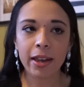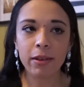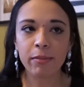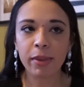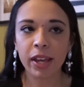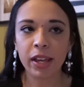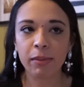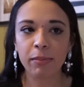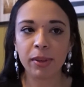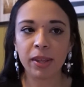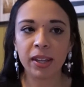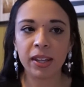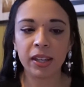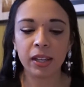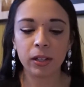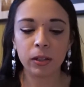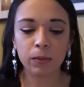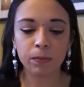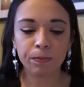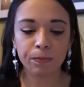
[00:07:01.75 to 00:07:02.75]
and
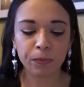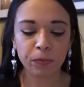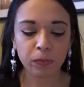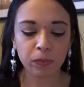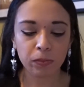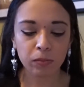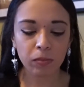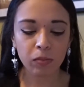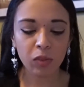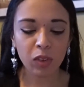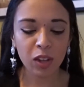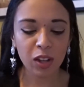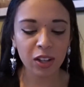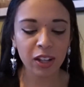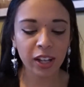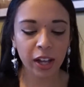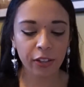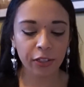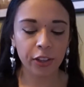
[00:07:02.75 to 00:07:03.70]
maybe, like,